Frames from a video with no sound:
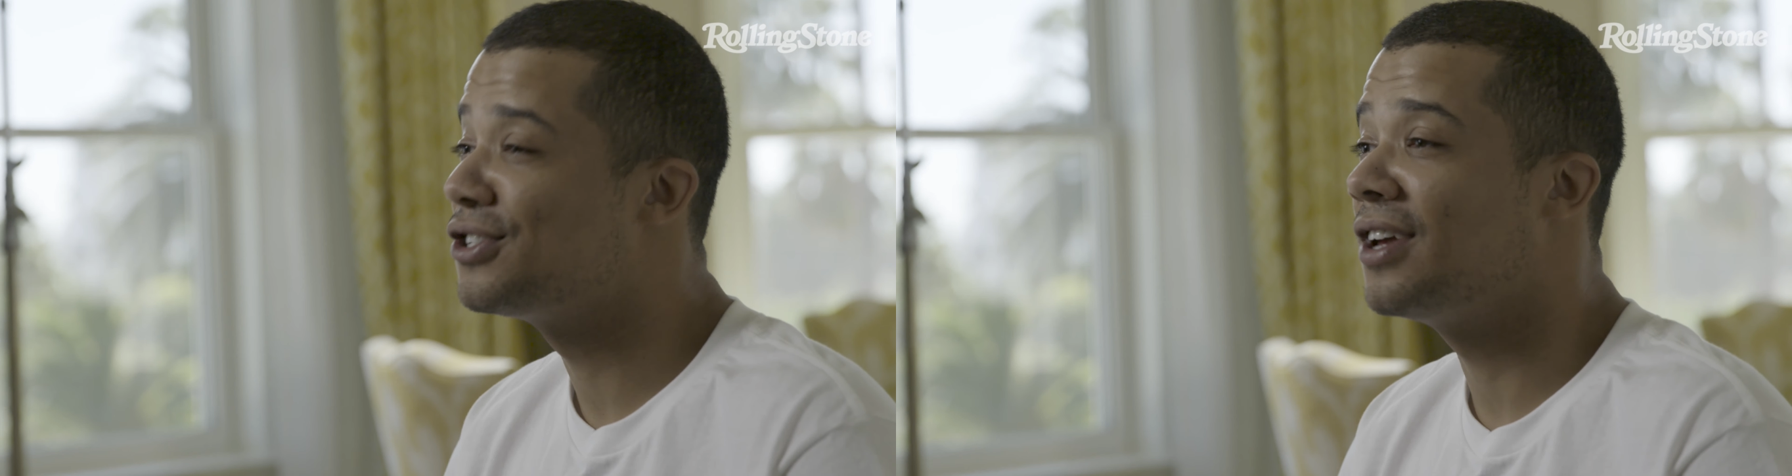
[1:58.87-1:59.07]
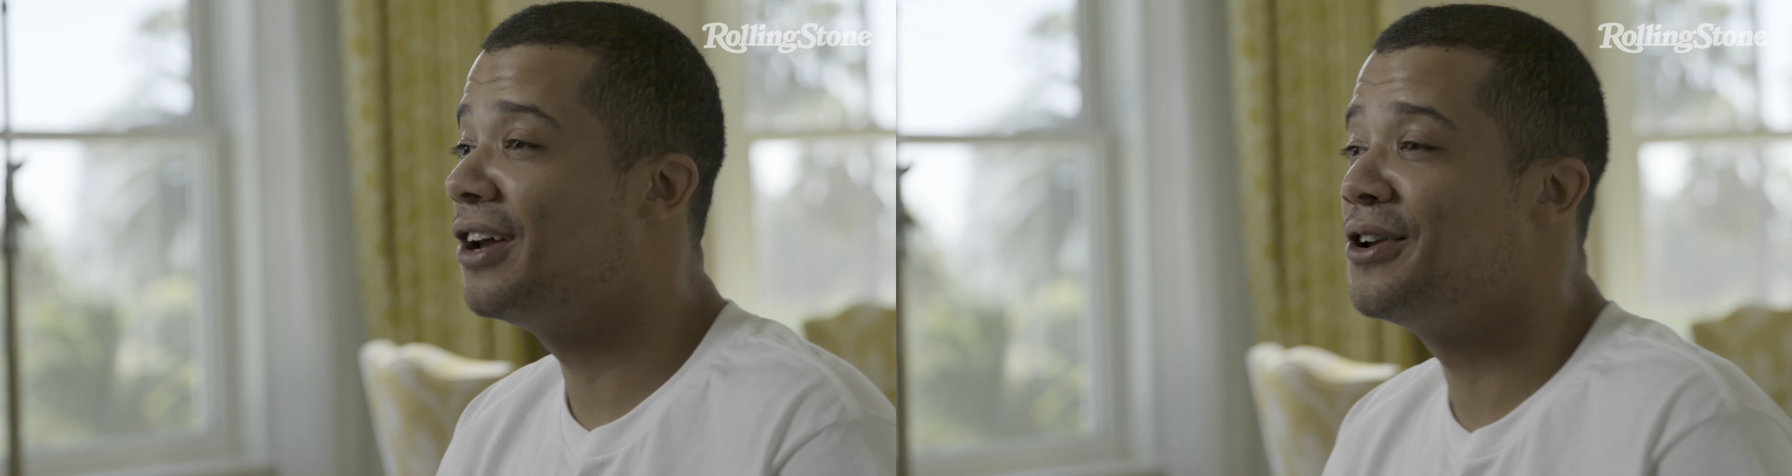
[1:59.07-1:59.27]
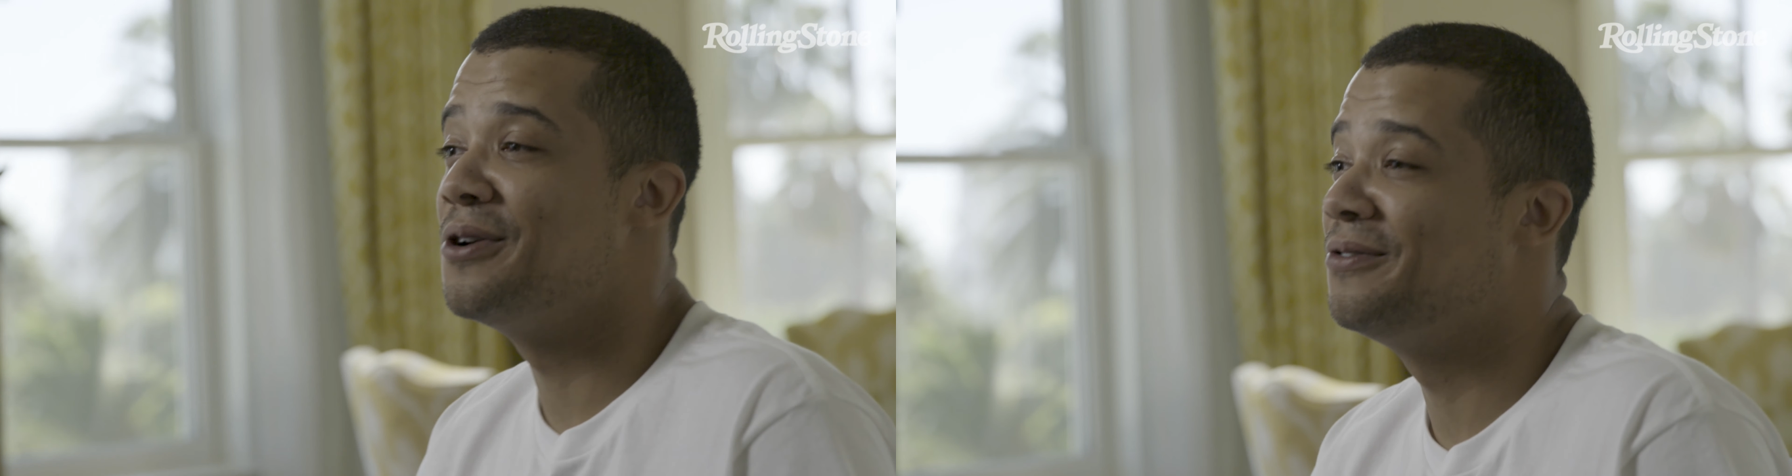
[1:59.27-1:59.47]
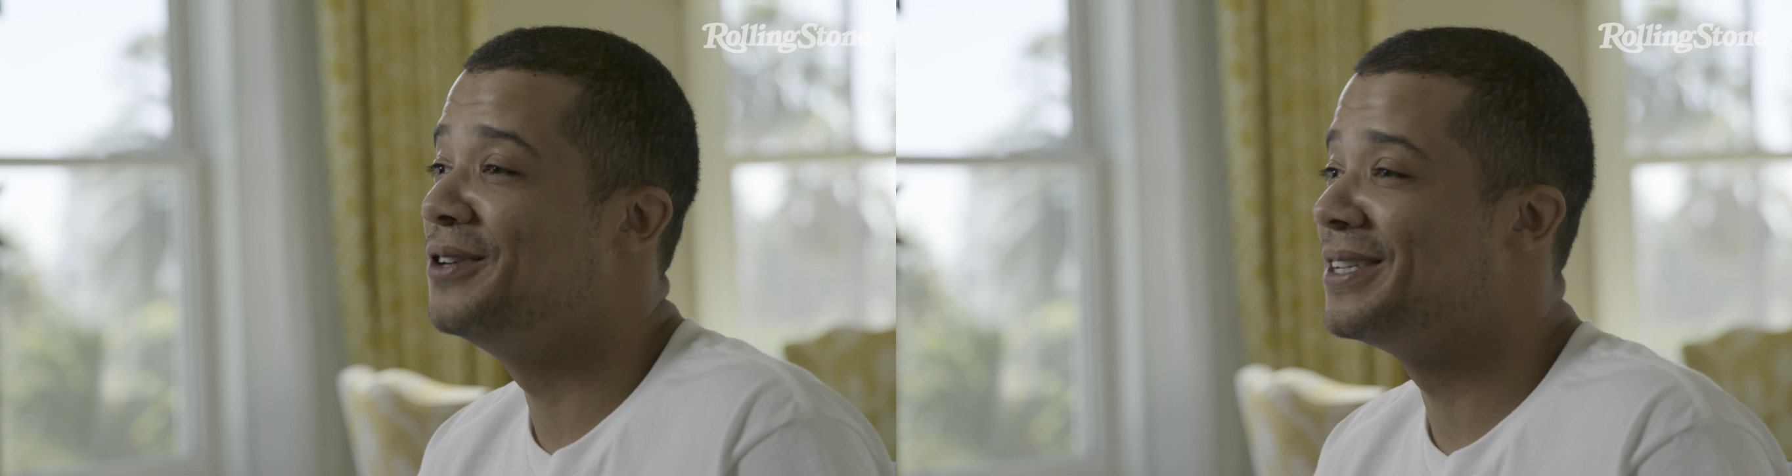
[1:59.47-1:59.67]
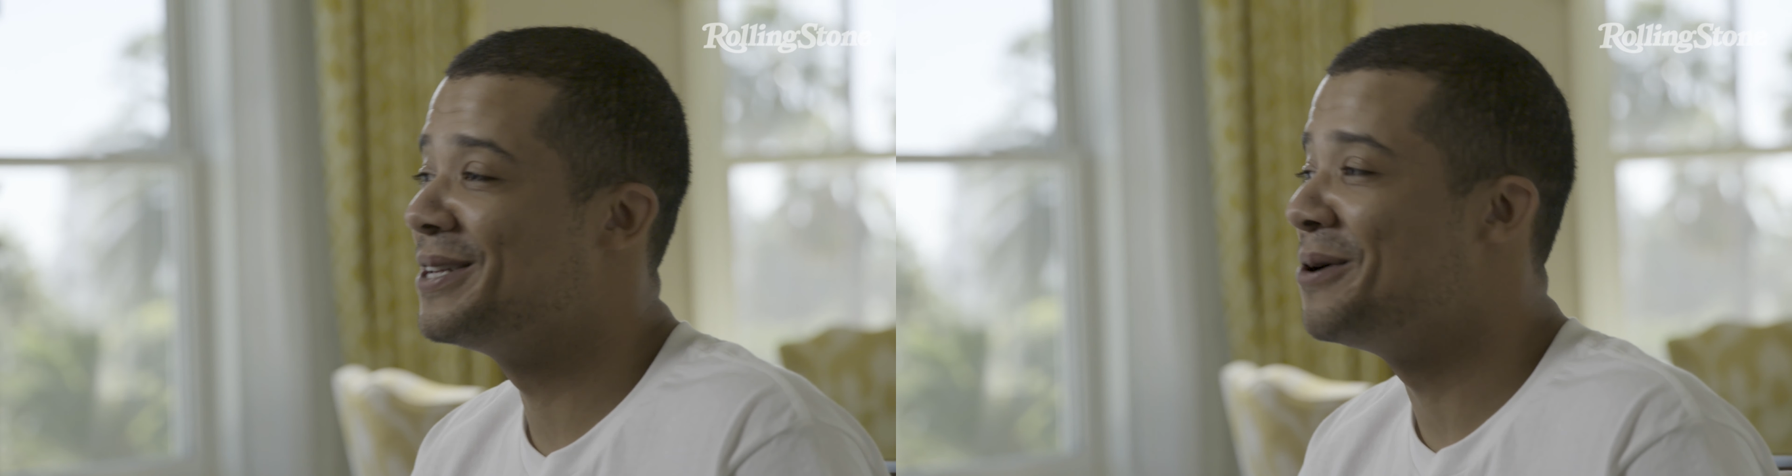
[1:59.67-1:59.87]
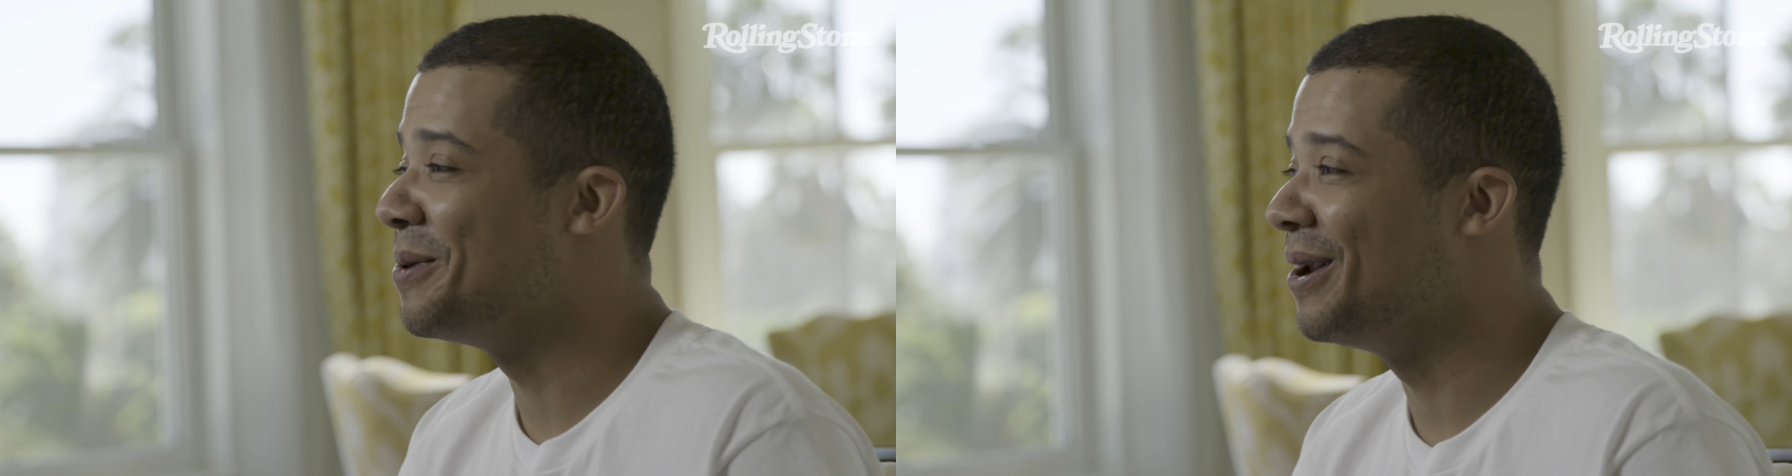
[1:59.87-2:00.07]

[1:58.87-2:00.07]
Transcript: don't know if you could tell,